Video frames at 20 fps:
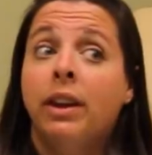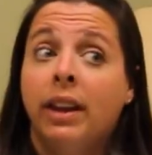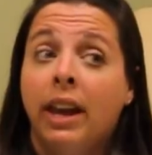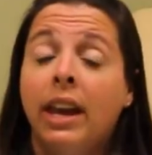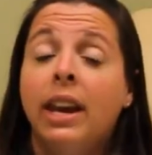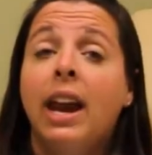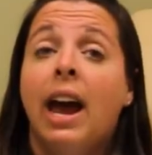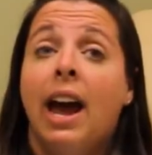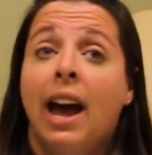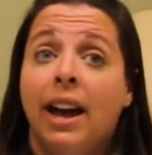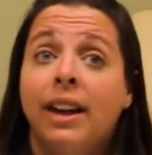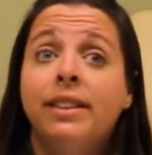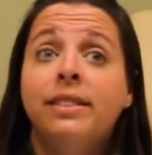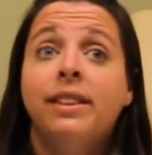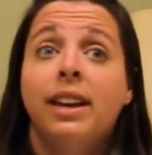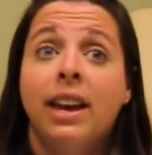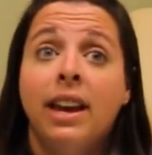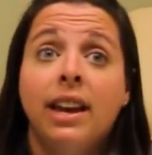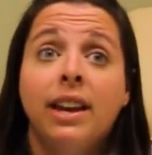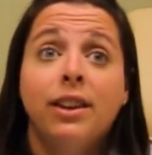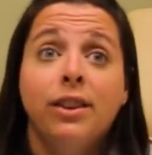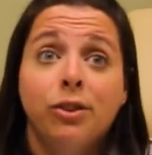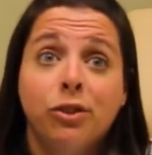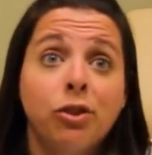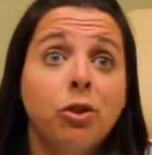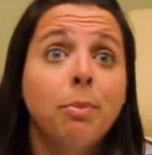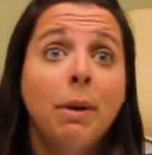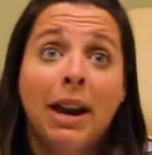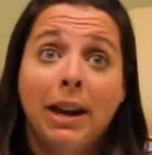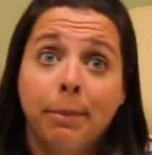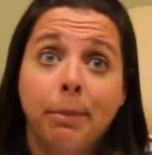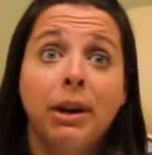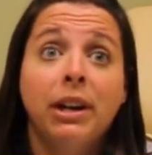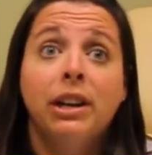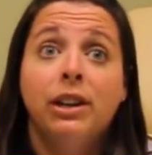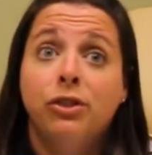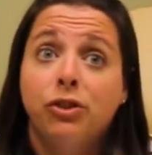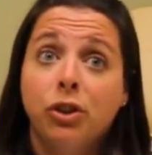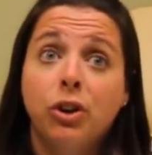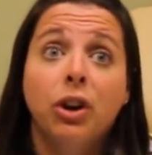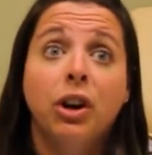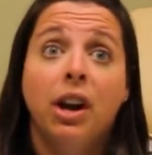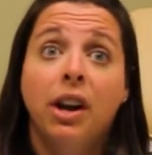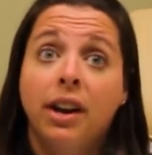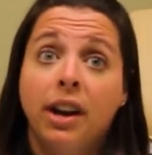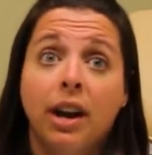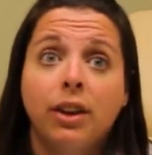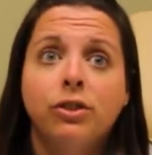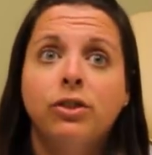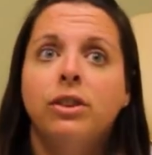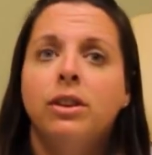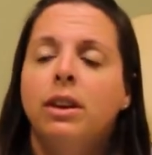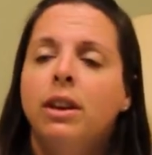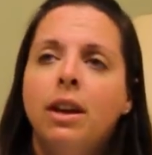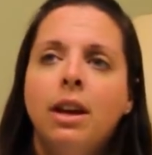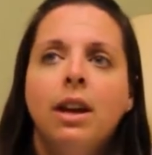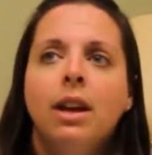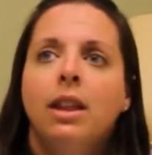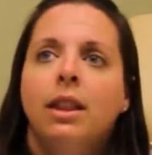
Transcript: kid has a traumatic brain injury or concussion,